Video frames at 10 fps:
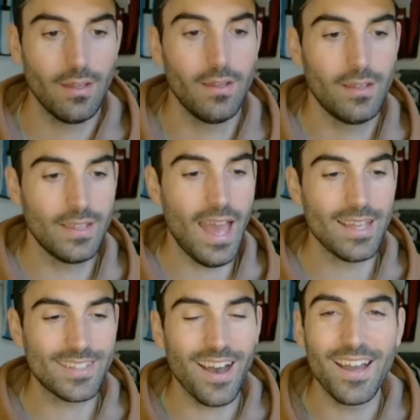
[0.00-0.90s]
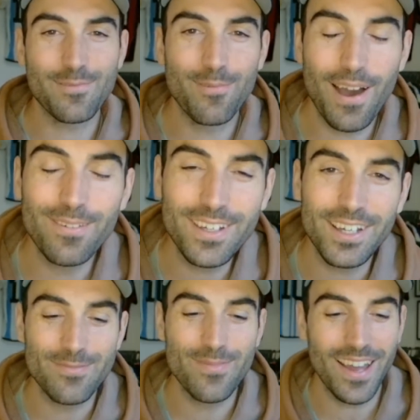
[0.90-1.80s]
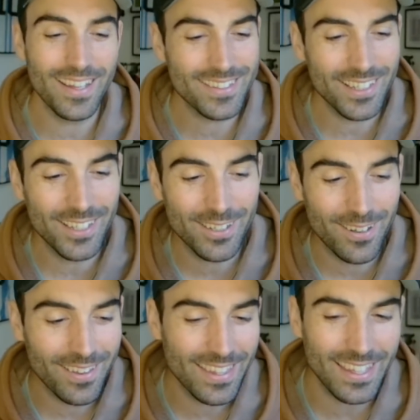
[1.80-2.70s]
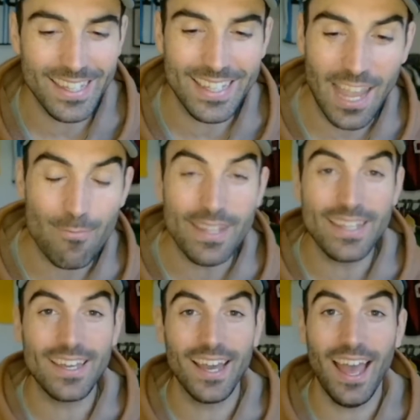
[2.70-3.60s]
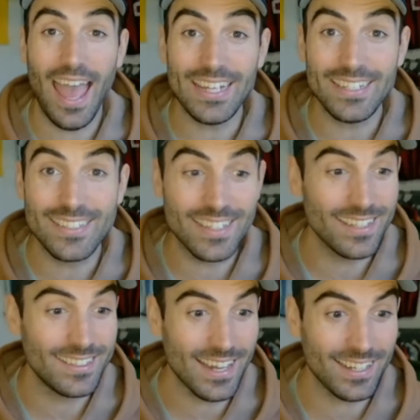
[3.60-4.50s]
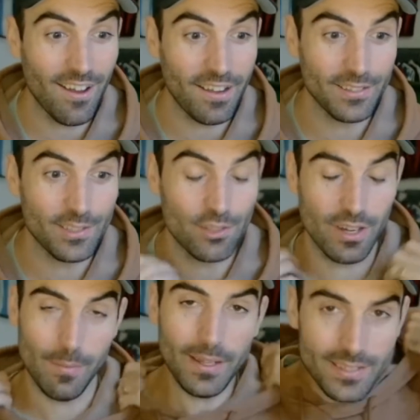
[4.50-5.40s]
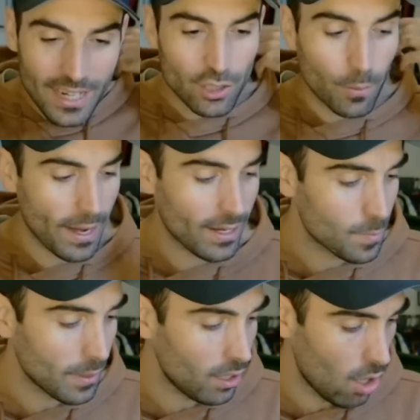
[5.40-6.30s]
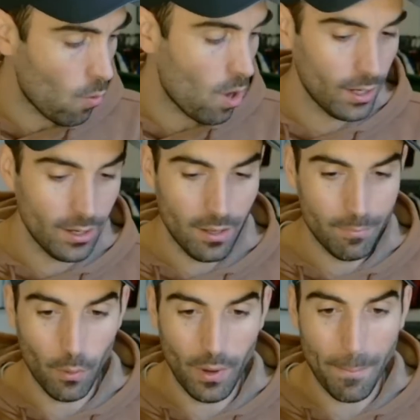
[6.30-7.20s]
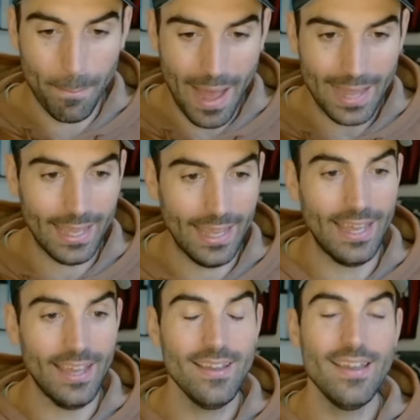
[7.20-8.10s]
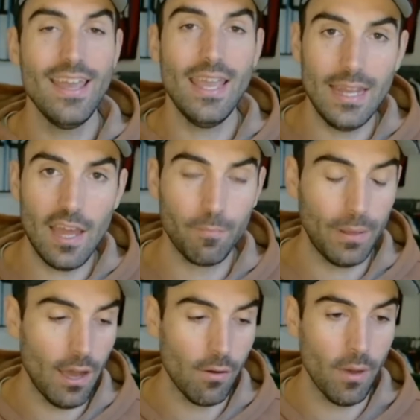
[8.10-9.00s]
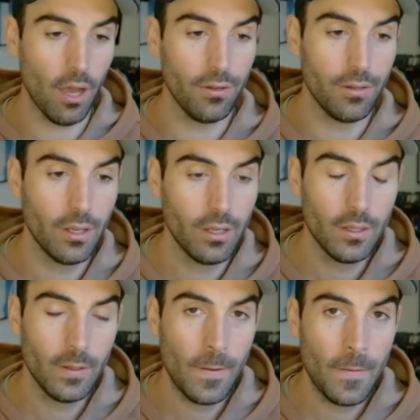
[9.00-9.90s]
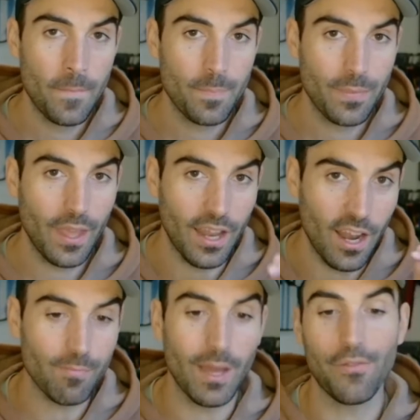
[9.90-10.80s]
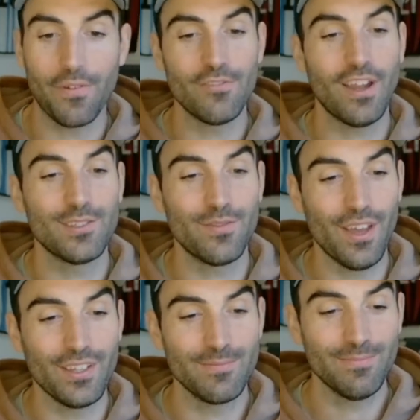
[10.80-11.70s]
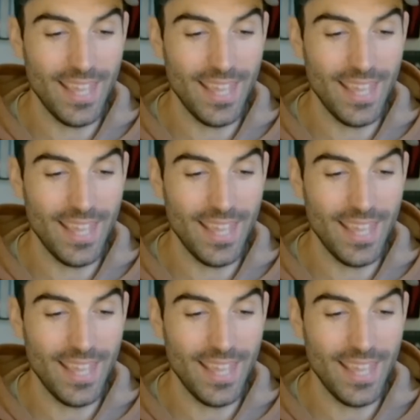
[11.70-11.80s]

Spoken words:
Yes, guys, welcome to the Game Week 8 deadline stream. International break has been a long one, but we are back here in FPL mode, and I've made 3 transfers.